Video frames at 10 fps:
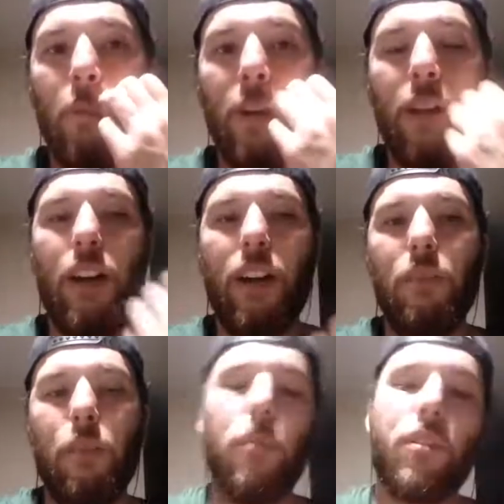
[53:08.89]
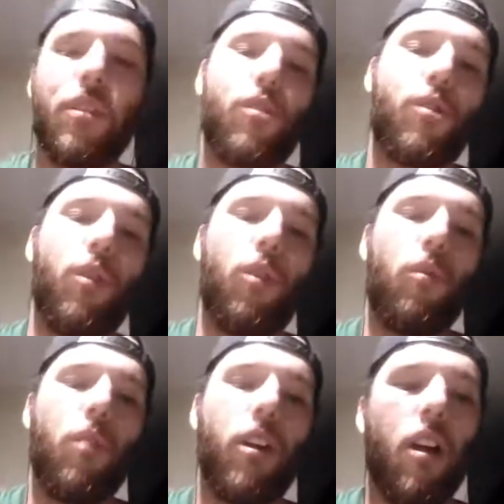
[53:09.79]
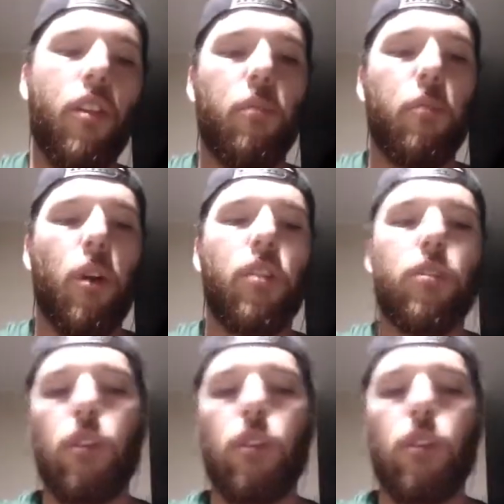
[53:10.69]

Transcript: but I'm not going to be able to control what other bars